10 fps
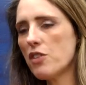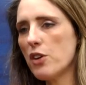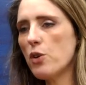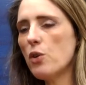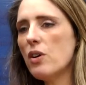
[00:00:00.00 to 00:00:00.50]
So
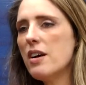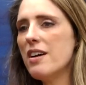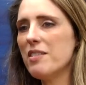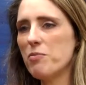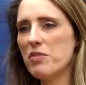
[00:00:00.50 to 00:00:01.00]
you're
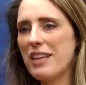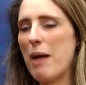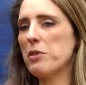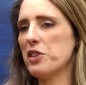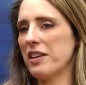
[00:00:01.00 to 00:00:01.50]

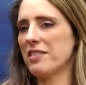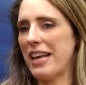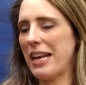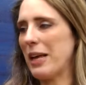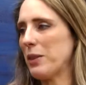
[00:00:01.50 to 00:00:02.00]
sandwiching,
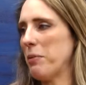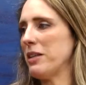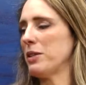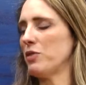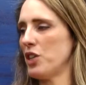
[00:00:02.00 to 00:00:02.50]
say, like the
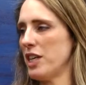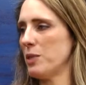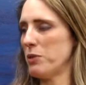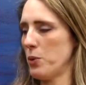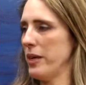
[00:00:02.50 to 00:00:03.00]
piece of cheese
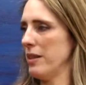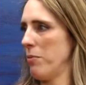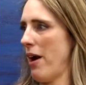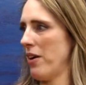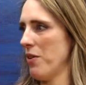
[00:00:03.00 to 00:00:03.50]
between the
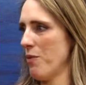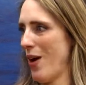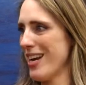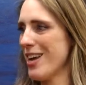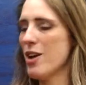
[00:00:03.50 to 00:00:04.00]
bread,
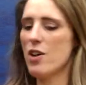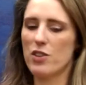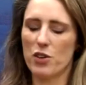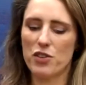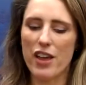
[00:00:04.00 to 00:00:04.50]
right?
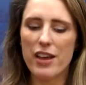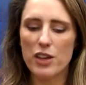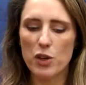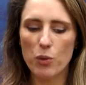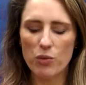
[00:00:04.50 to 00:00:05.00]
So say
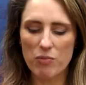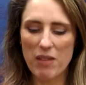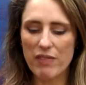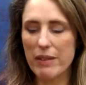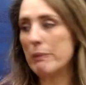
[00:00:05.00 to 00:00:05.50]
you,
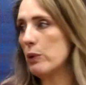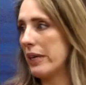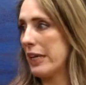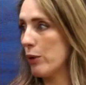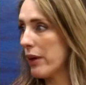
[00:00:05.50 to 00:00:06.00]
every
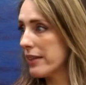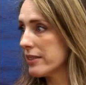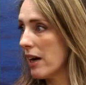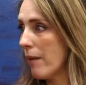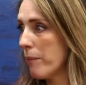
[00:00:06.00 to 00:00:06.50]
morning you get
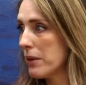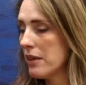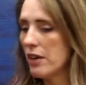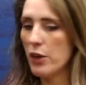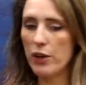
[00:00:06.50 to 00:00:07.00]
up,
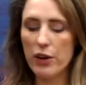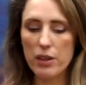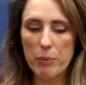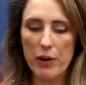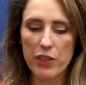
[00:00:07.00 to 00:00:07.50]
you go to
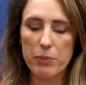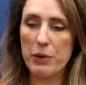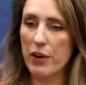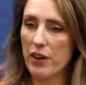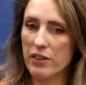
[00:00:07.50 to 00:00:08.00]
the bathroom, you
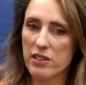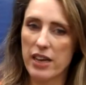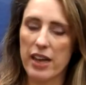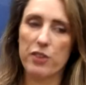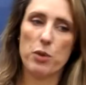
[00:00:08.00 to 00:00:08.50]
go
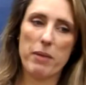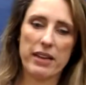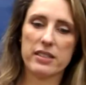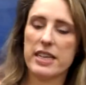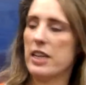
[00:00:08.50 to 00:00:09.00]
downstairs, you
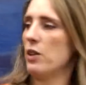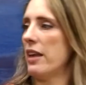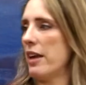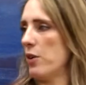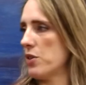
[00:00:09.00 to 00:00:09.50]
make tea, you
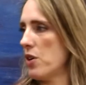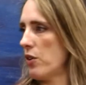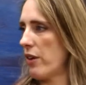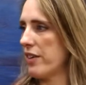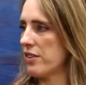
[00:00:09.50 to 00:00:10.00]
let out your
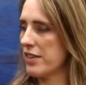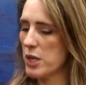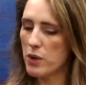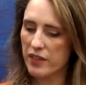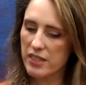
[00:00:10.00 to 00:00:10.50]
dog, right? So say
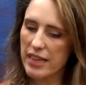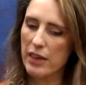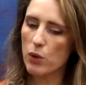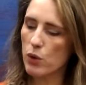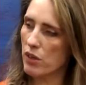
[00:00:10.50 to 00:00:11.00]
you have a
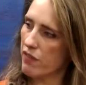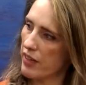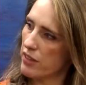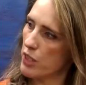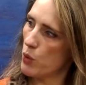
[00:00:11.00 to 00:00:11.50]
set order of
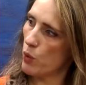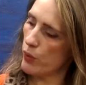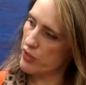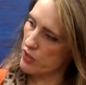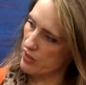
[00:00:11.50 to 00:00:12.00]
things that you
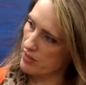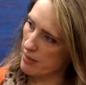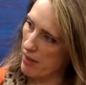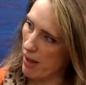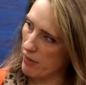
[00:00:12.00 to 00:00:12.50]
always do in the
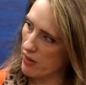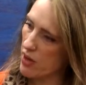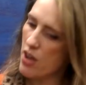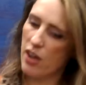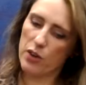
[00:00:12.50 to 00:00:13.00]
same habit,
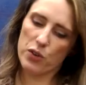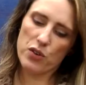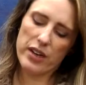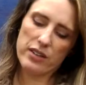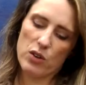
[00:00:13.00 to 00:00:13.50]
and you're
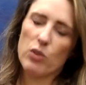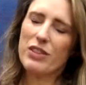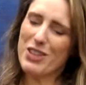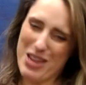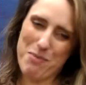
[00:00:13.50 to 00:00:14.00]
trying, or in
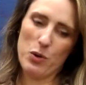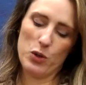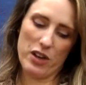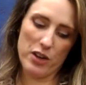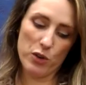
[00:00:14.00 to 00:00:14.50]
the same
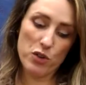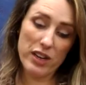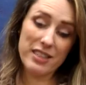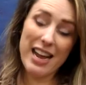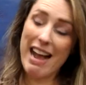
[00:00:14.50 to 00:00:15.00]
order, and you're
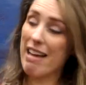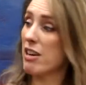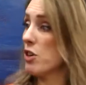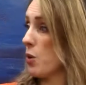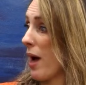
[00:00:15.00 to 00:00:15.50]
trying to add
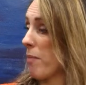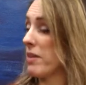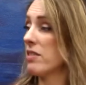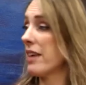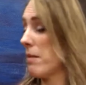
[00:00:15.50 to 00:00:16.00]
a new
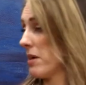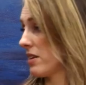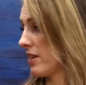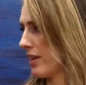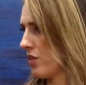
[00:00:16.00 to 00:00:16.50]
habit, say
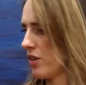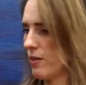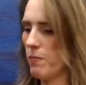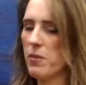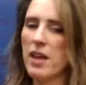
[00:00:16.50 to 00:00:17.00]

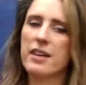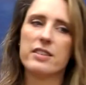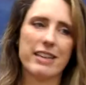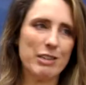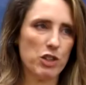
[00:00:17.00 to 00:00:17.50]
meditation,
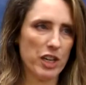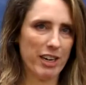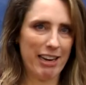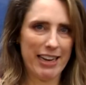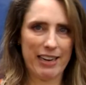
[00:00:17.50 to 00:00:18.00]
say
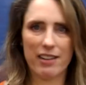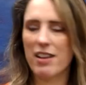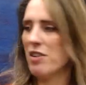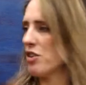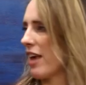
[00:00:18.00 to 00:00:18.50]
journaling,
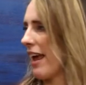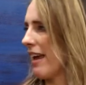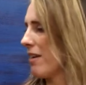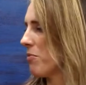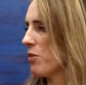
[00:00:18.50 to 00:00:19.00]

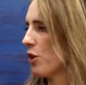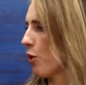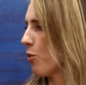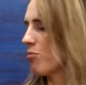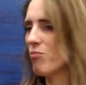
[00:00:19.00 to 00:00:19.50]
say,
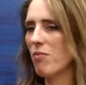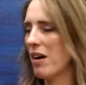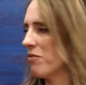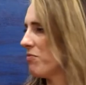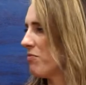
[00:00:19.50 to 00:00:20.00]

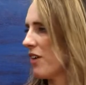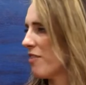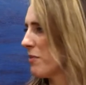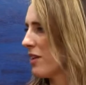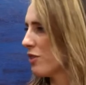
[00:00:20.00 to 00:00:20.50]

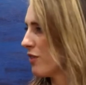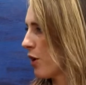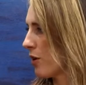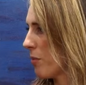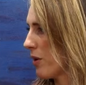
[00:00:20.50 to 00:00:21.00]
5 minutes of
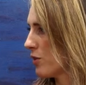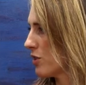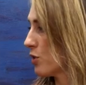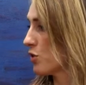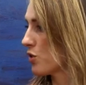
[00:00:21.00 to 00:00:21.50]
yoga
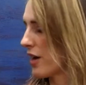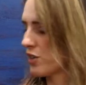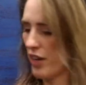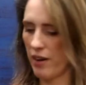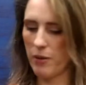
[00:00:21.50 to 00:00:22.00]
poses or
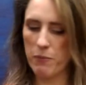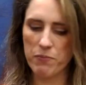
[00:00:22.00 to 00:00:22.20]
stretching.